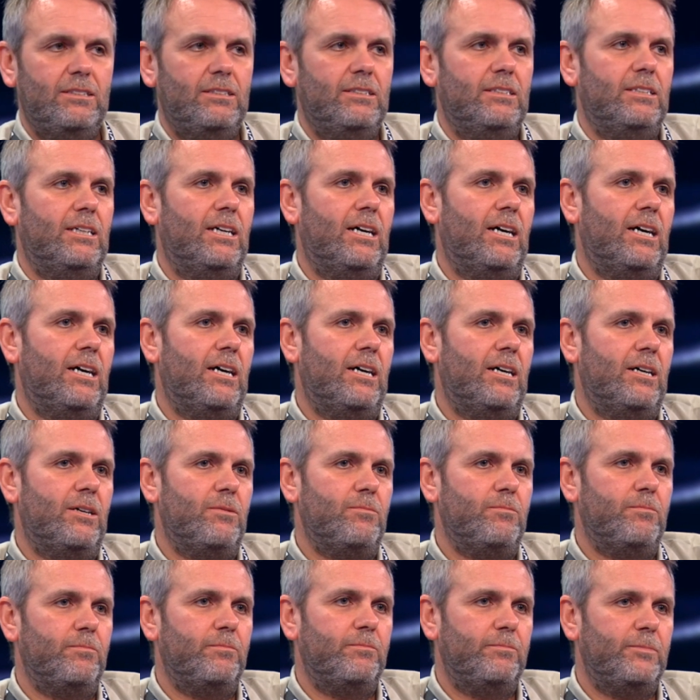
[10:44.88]

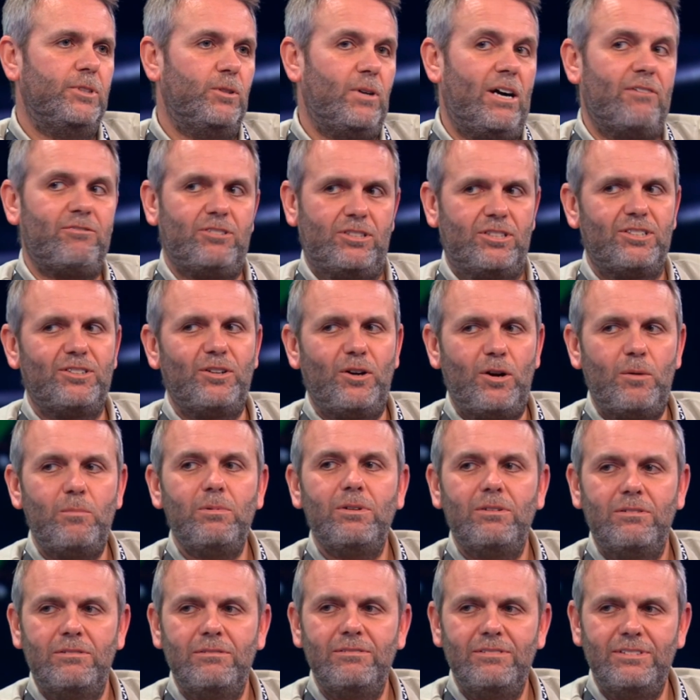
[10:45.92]
You have to
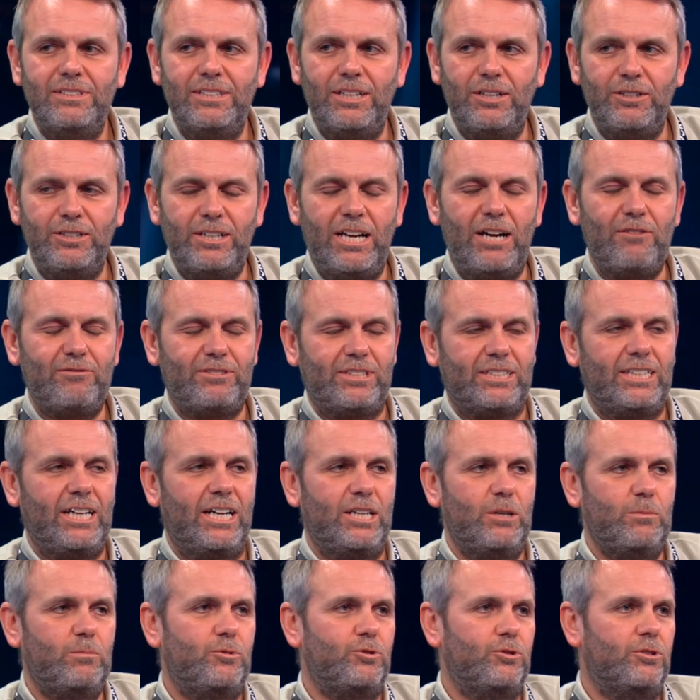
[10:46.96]
stop. You have to kind
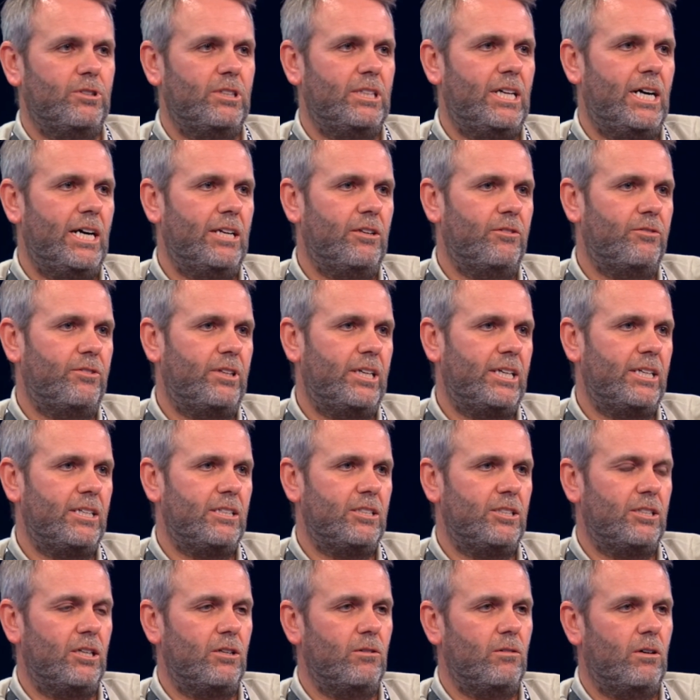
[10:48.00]
of draw a line on
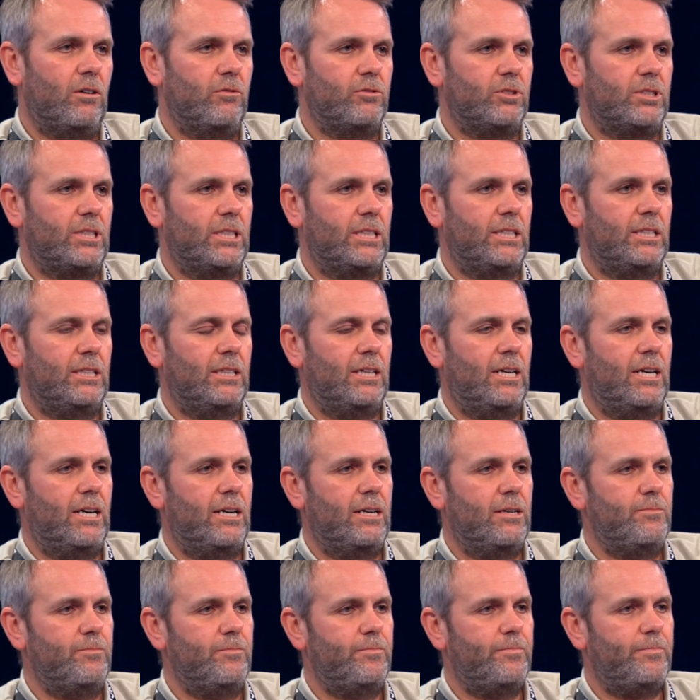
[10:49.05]
things. Obviously,
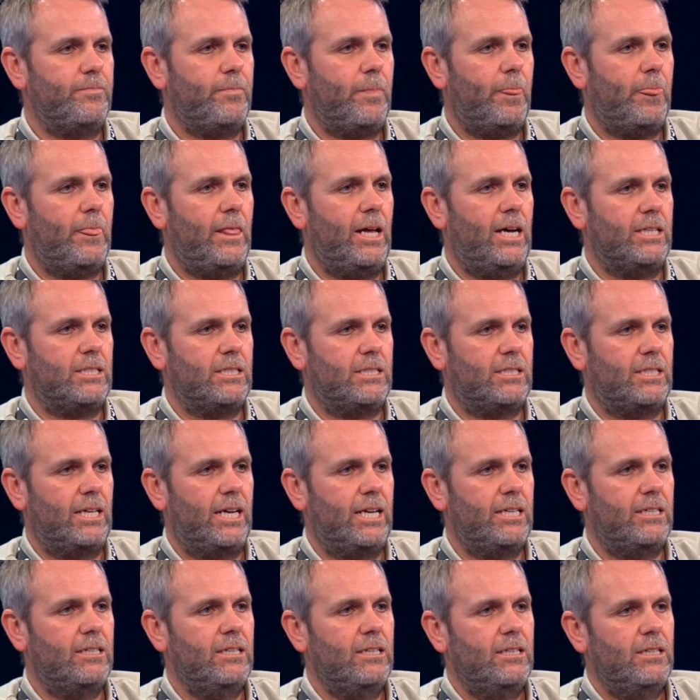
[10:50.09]
as I
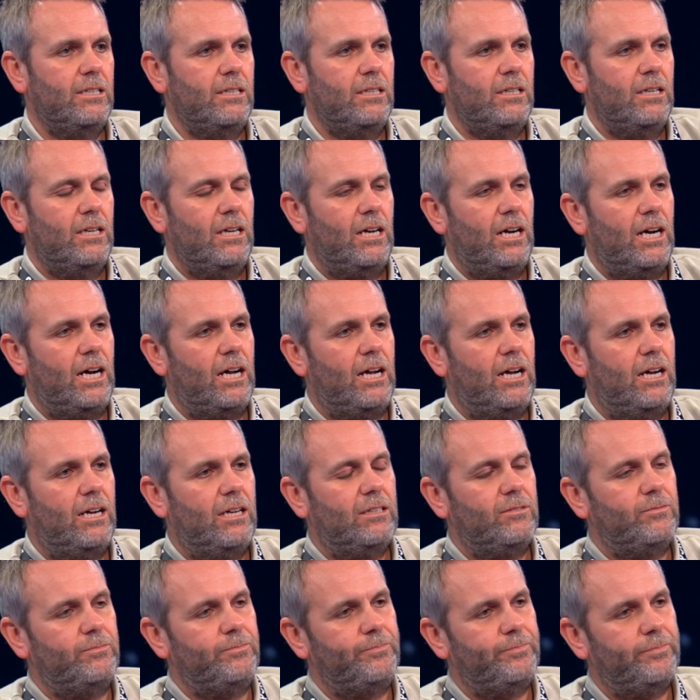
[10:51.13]
say,
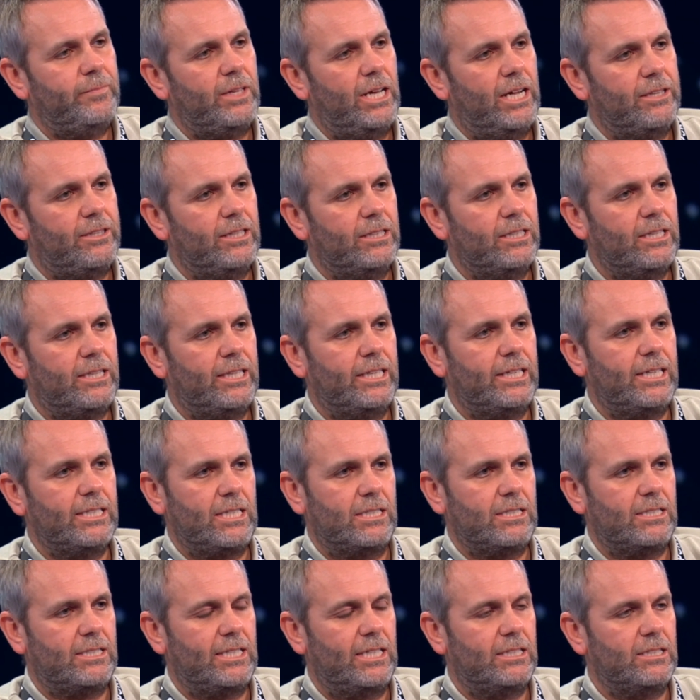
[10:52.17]
I think the thing is,
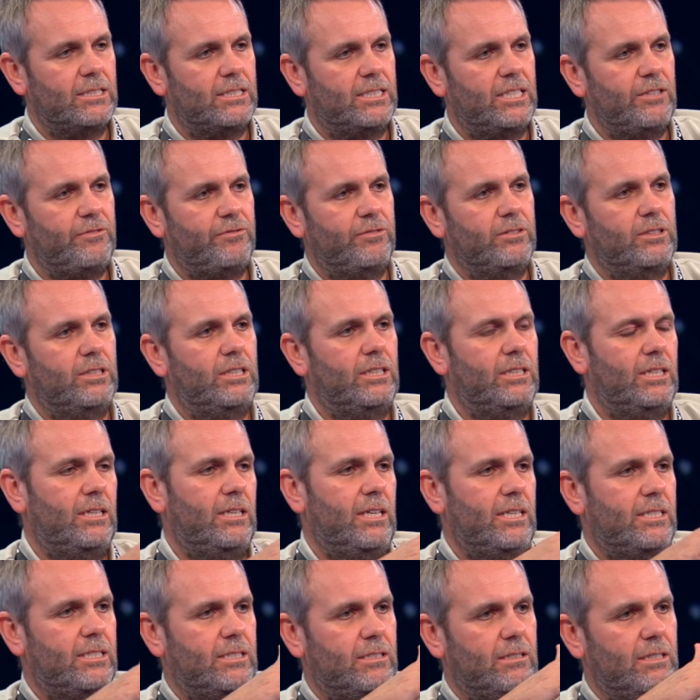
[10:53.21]
as I say, there's different.
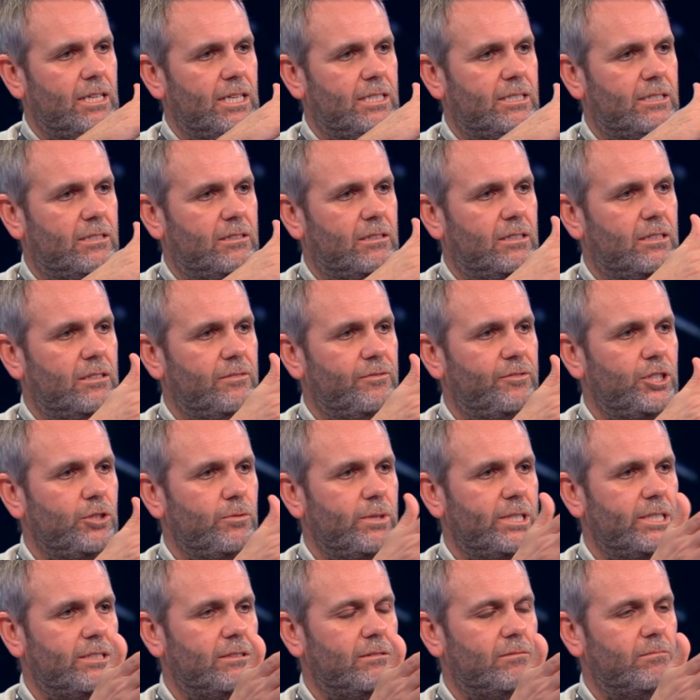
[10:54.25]
It's the
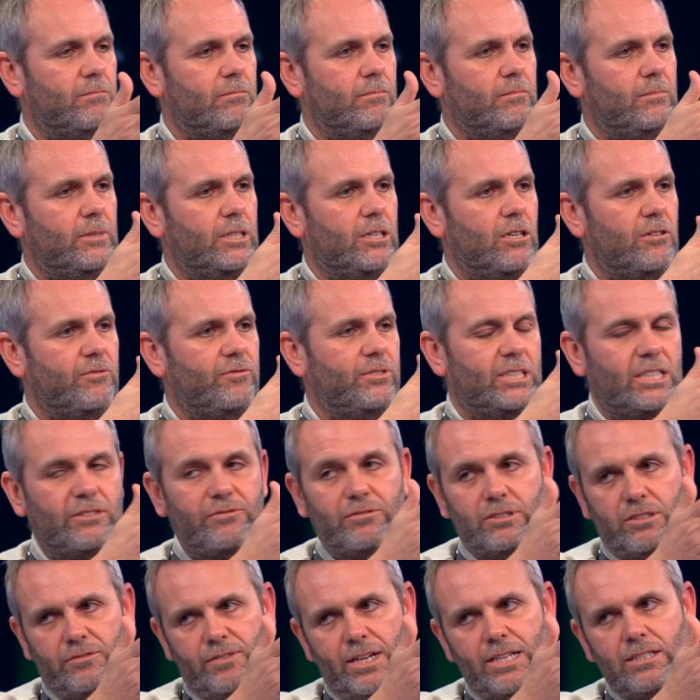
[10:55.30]
viewing, for
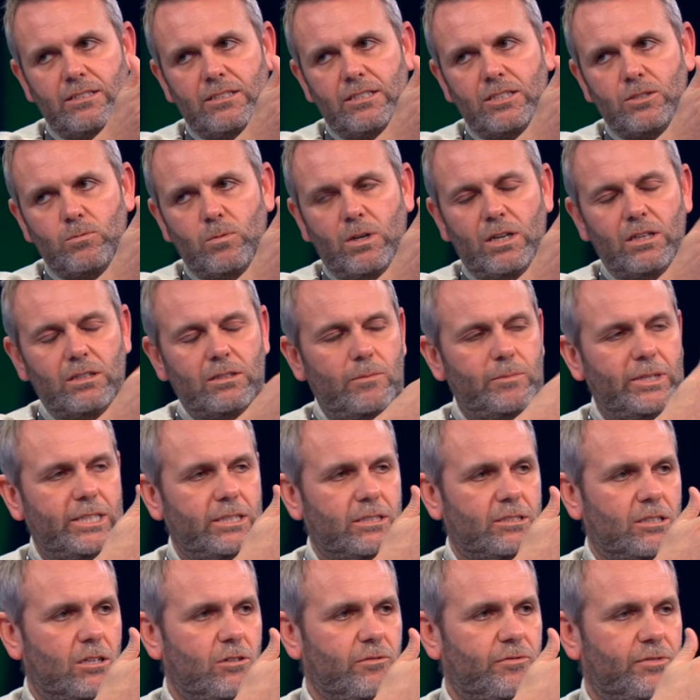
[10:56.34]
different events as well. I mean,
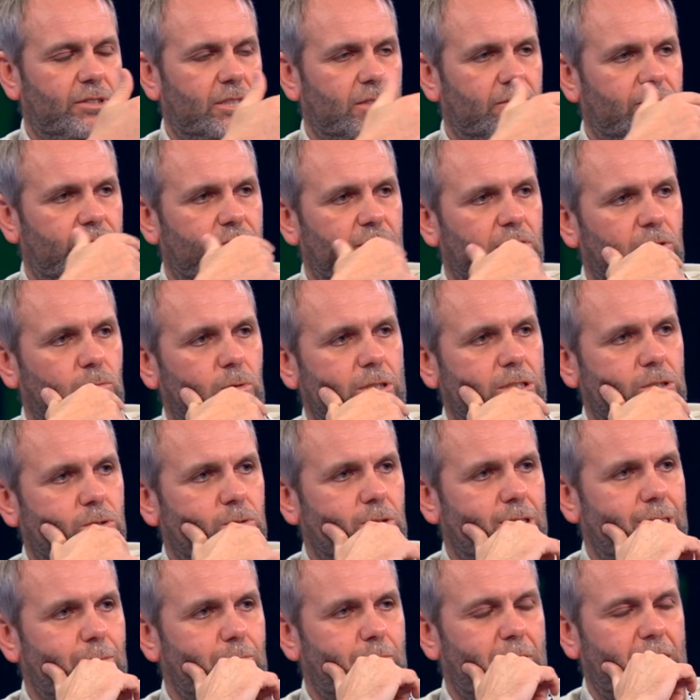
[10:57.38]
so for the Winter
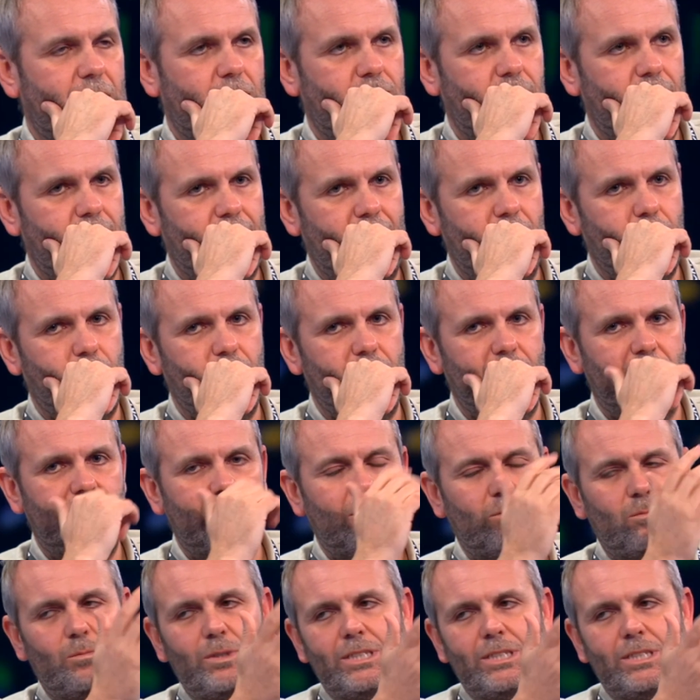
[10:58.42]
Olympics, for example, we